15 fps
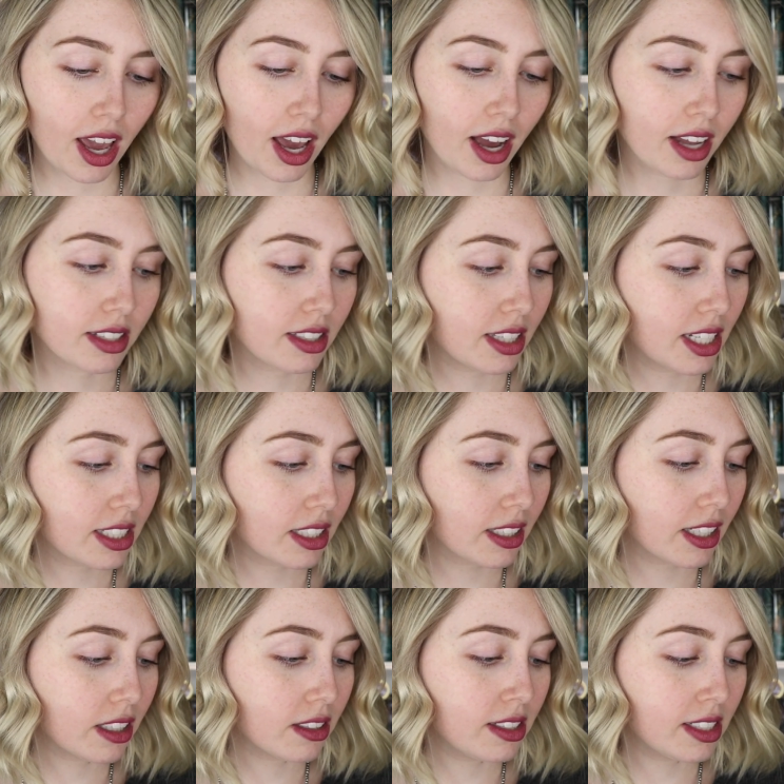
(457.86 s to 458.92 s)
and this
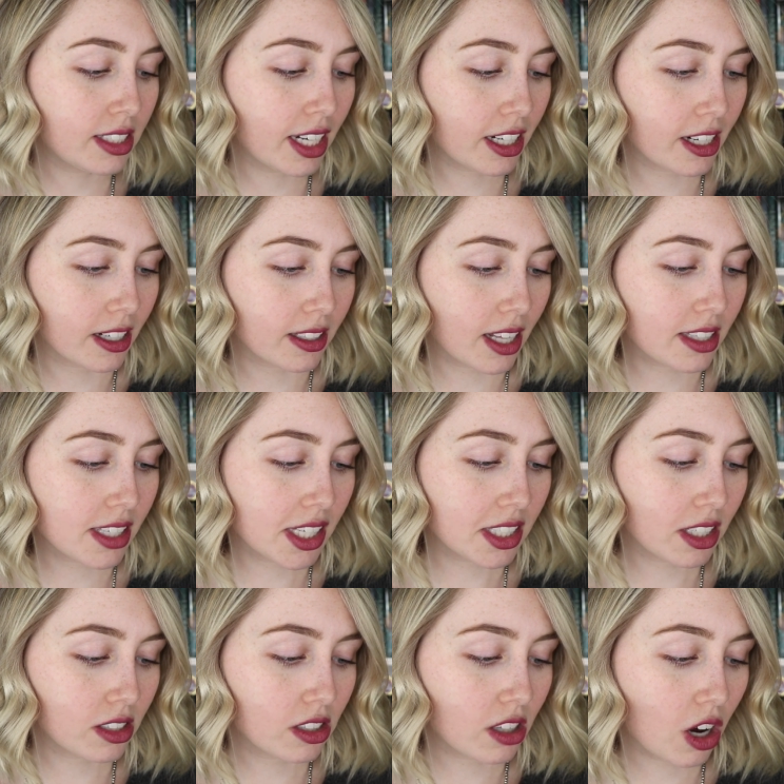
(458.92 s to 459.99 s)
little sticker that says
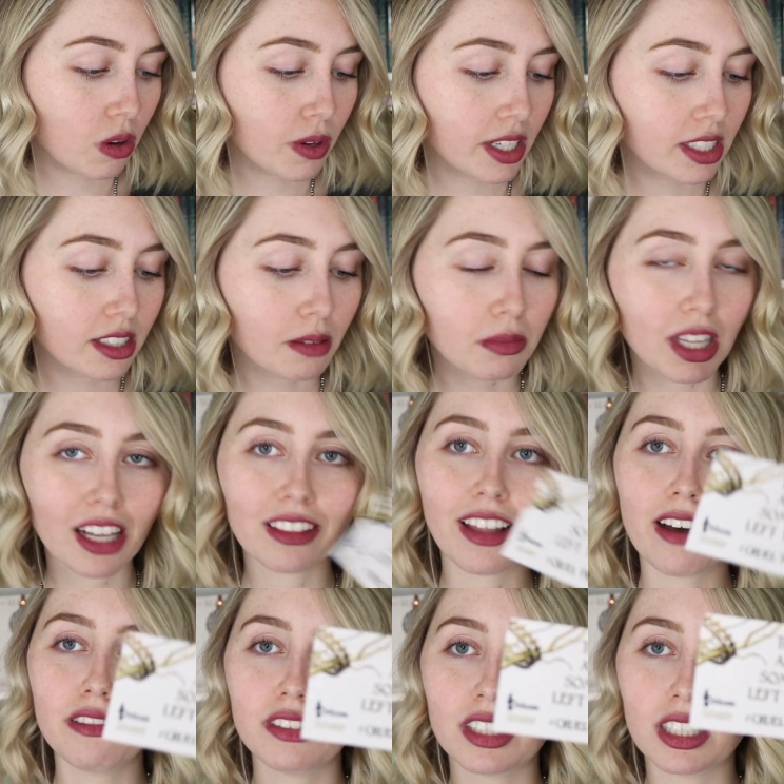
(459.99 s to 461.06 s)
there's always something
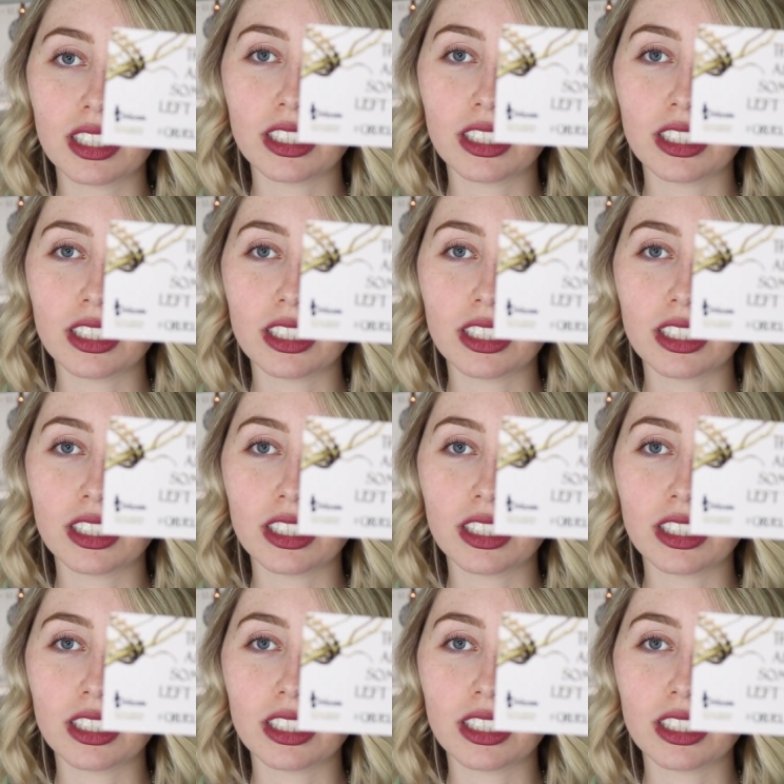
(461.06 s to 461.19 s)
left to